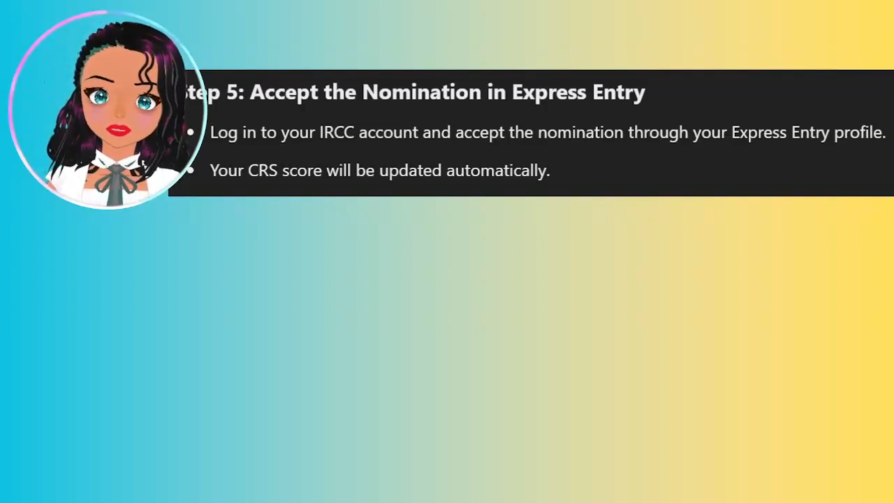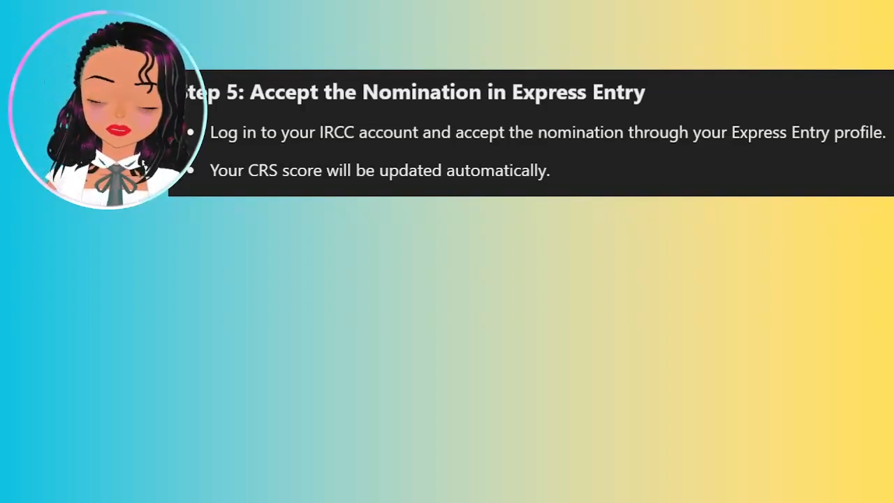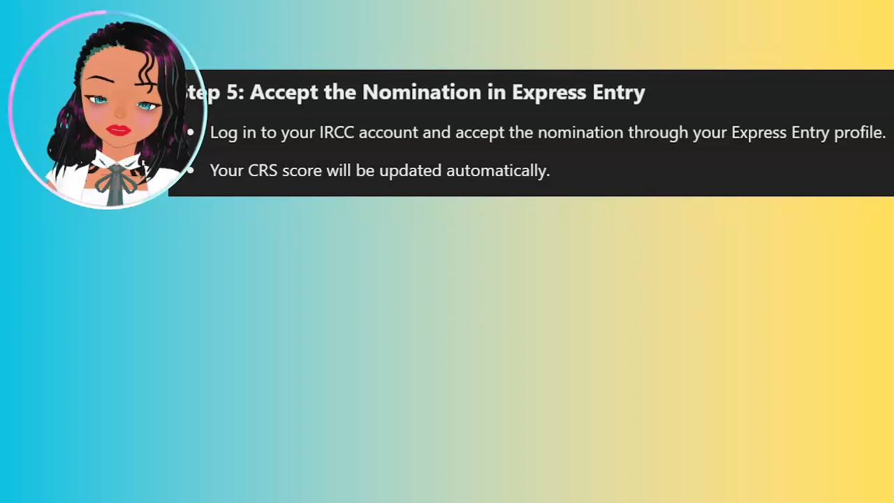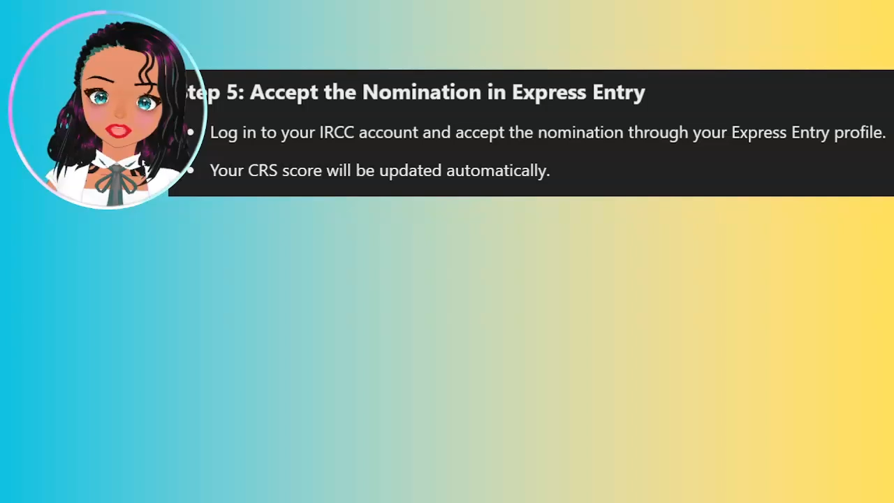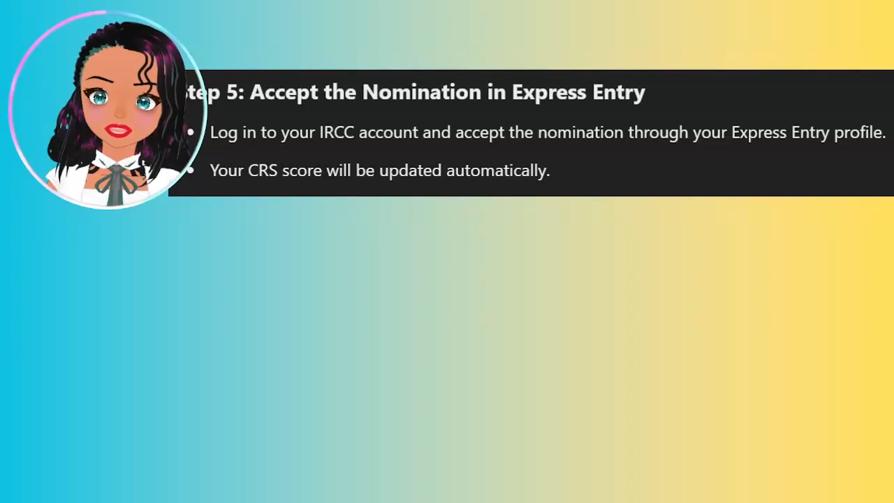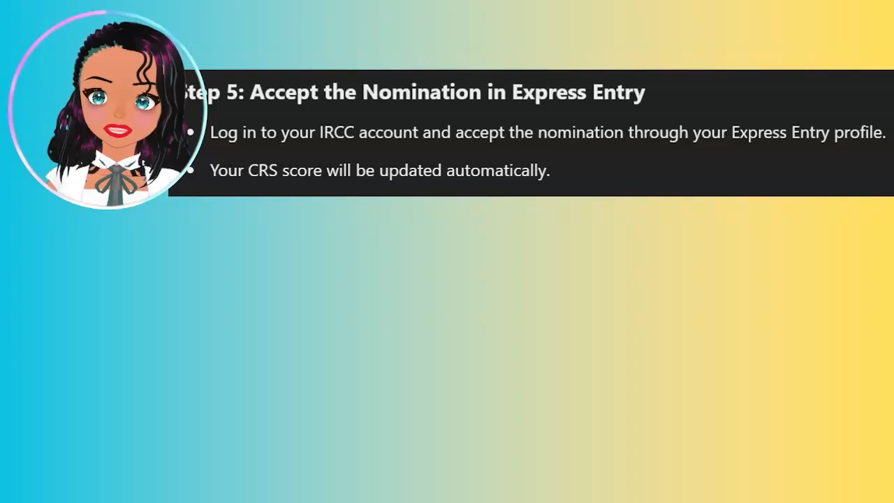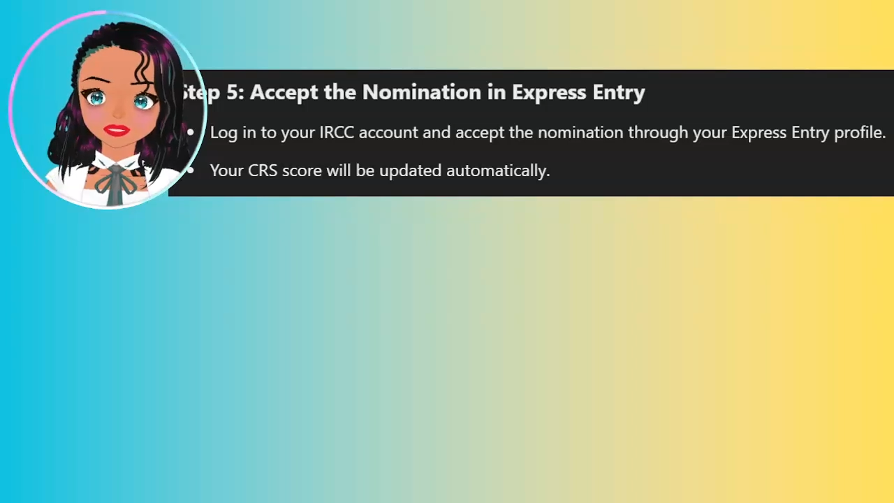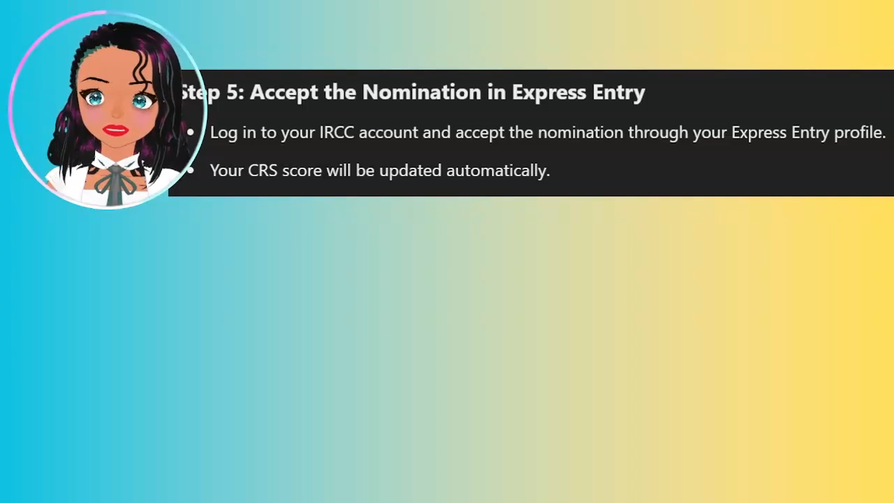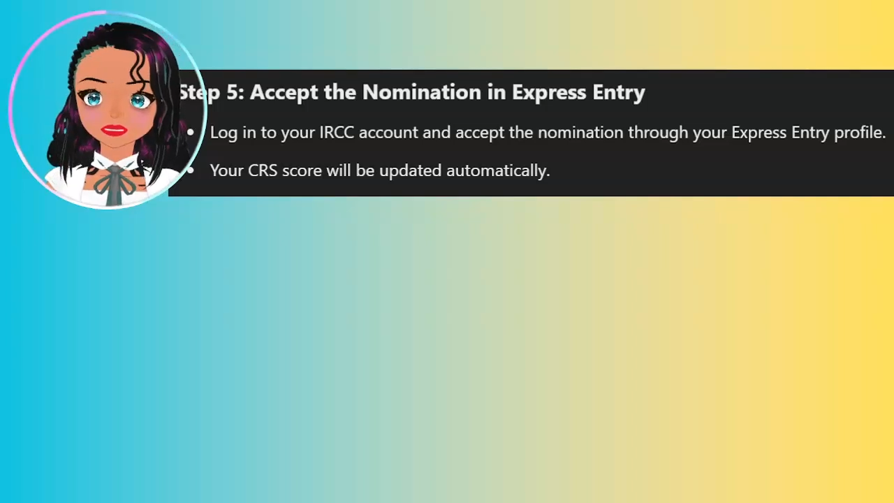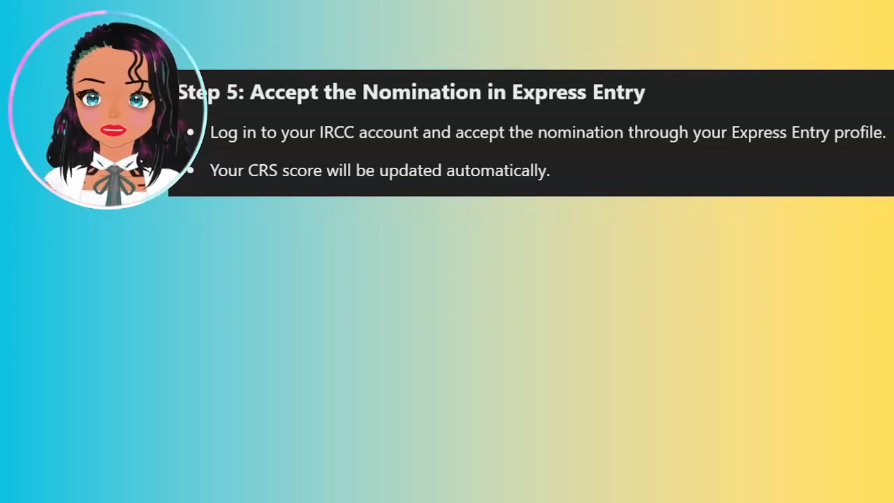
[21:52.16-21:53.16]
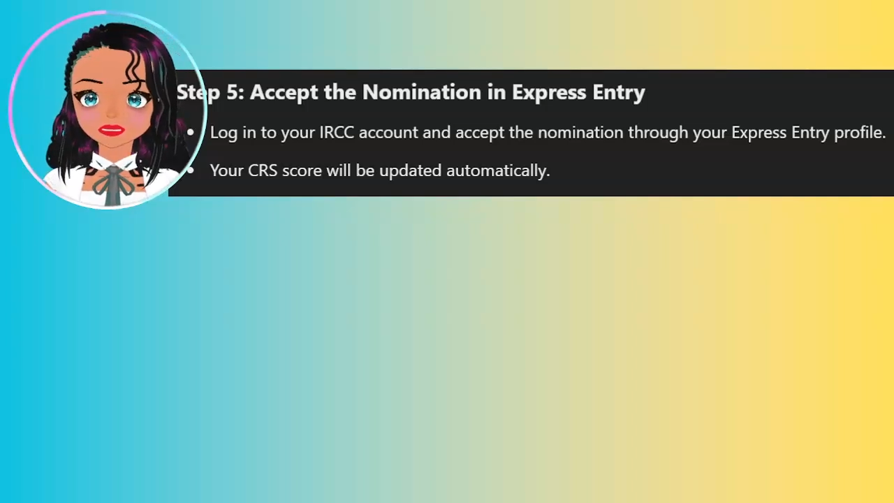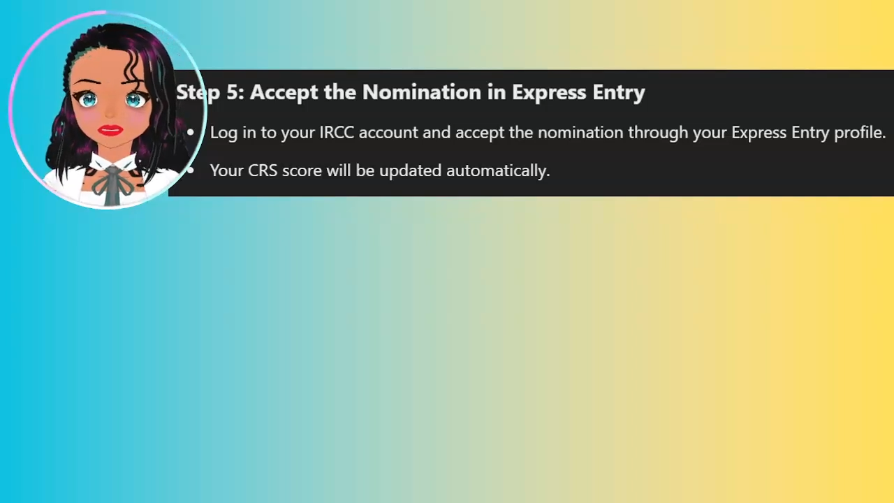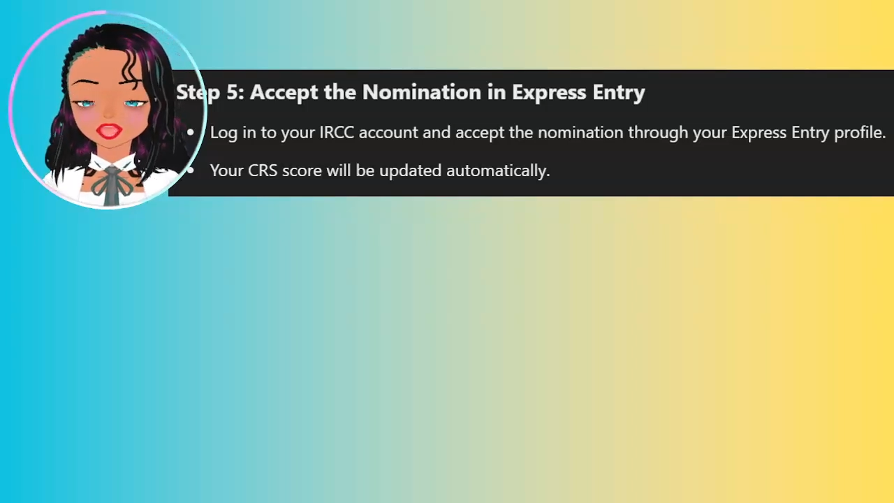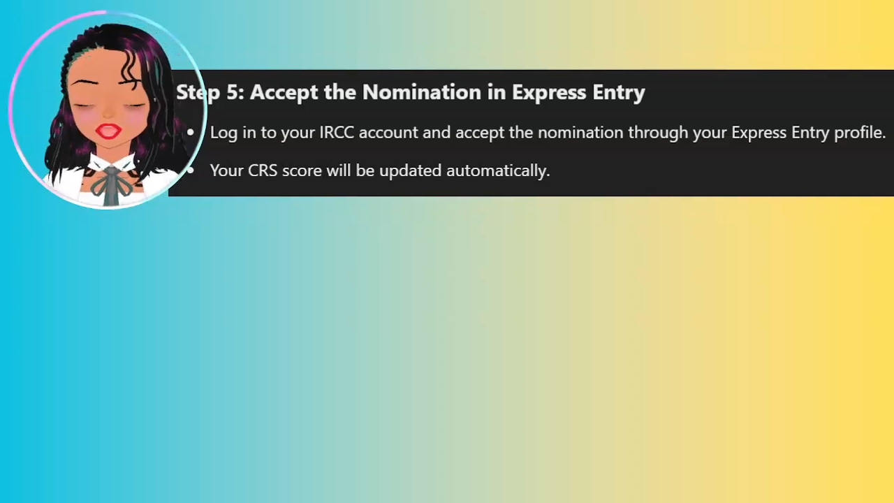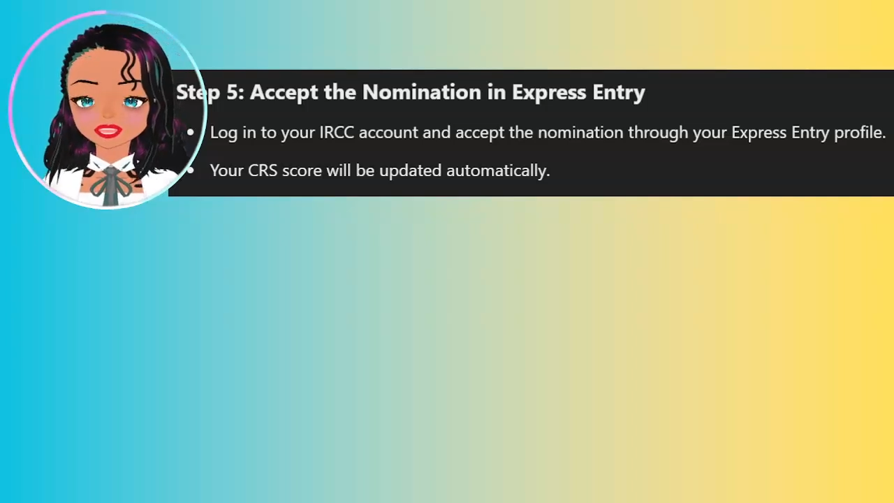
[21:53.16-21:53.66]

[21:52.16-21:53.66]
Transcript: IRCC account,